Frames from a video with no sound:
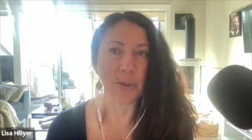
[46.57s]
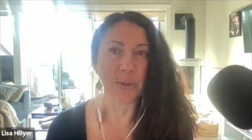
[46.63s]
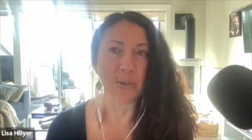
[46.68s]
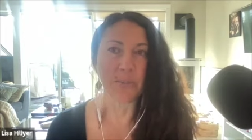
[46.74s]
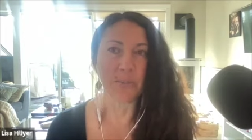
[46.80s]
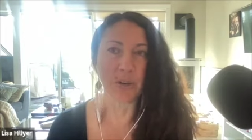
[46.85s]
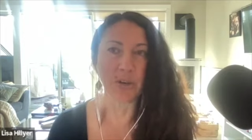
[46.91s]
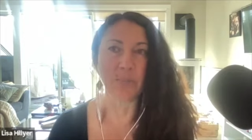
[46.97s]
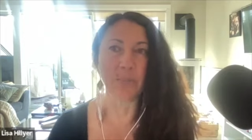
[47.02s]

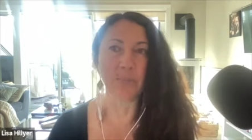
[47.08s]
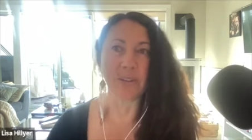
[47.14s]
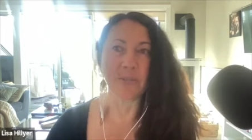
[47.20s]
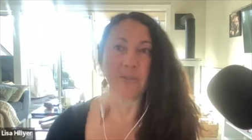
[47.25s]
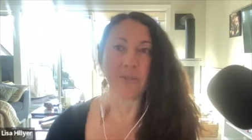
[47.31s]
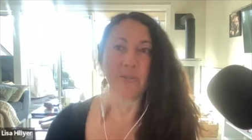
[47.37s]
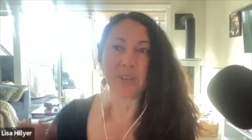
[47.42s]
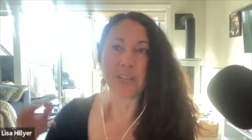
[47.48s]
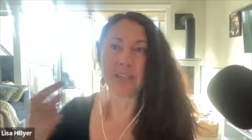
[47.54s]
book, but
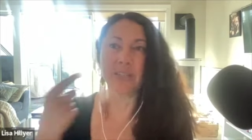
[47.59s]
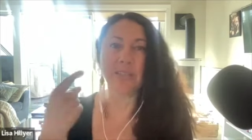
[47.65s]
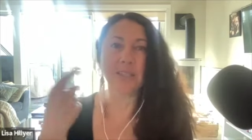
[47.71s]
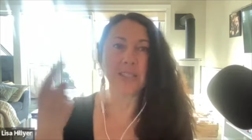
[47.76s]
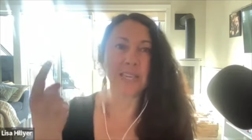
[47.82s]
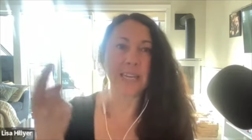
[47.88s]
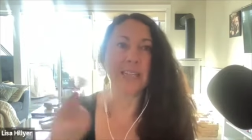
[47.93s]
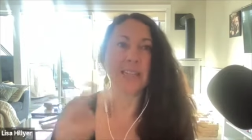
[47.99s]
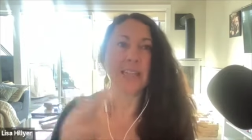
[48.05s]
it feels
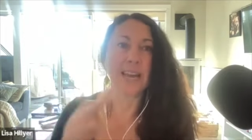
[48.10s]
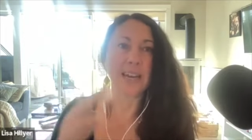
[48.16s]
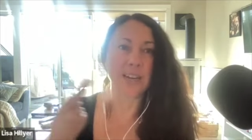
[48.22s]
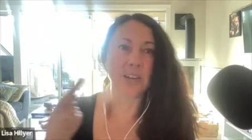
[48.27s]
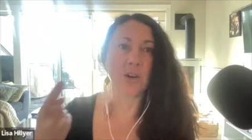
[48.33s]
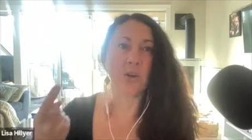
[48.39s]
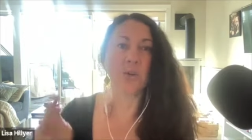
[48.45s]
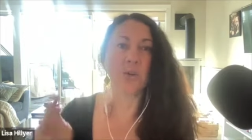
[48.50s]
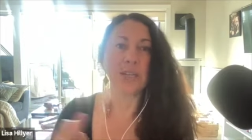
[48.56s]
like that
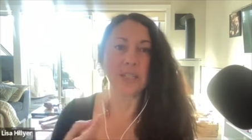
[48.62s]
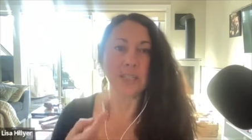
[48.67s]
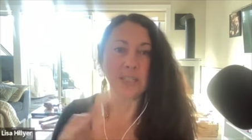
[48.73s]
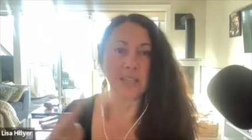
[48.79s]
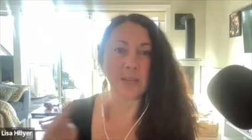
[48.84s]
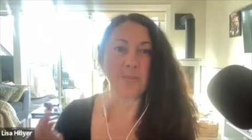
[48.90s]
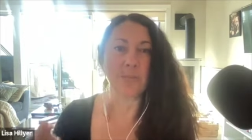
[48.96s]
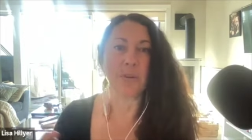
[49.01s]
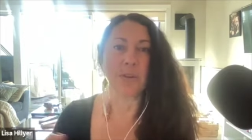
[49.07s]
going
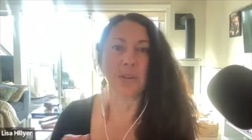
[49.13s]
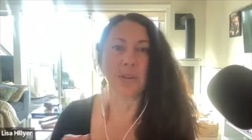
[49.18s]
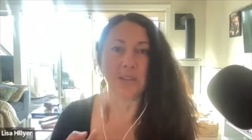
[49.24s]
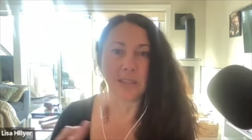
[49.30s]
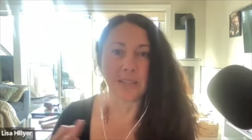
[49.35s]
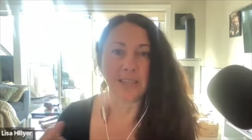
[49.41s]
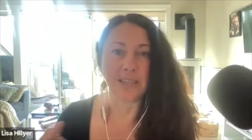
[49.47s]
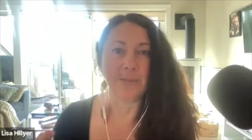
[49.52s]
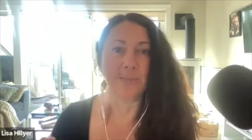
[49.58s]
deeper and
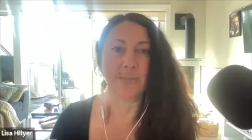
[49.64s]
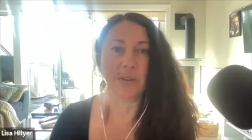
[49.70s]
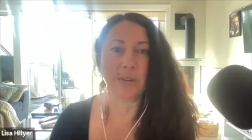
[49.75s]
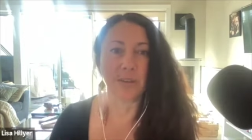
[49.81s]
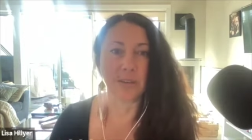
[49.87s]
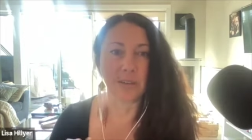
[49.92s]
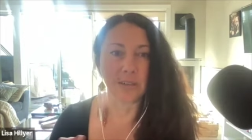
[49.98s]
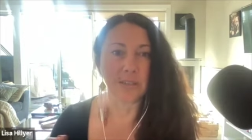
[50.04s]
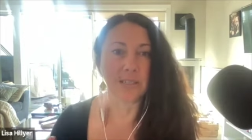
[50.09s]
deeper
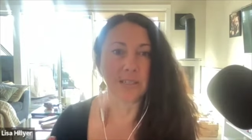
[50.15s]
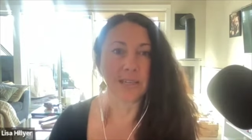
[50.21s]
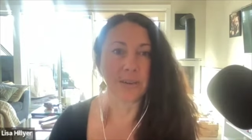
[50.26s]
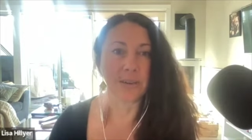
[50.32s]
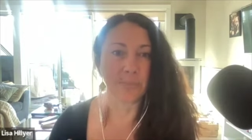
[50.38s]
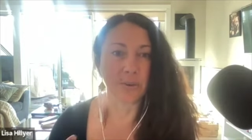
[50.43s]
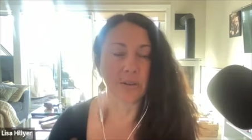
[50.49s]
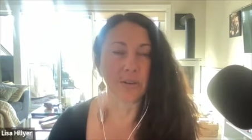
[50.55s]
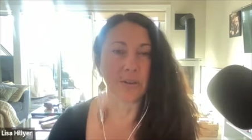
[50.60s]
and
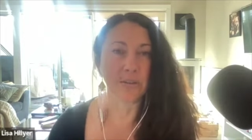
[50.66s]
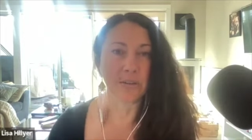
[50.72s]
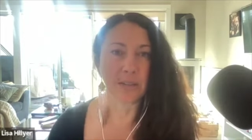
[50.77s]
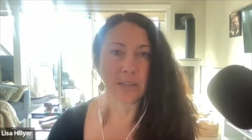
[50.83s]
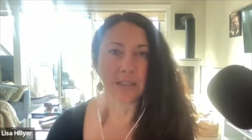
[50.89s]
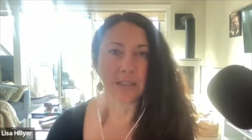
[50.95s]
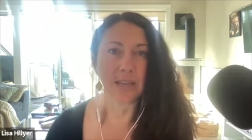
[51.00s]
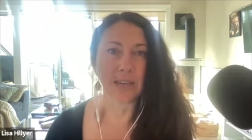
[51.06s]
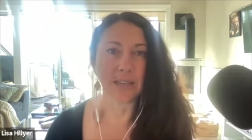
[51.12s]
deeper,
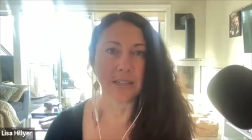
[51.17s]
like that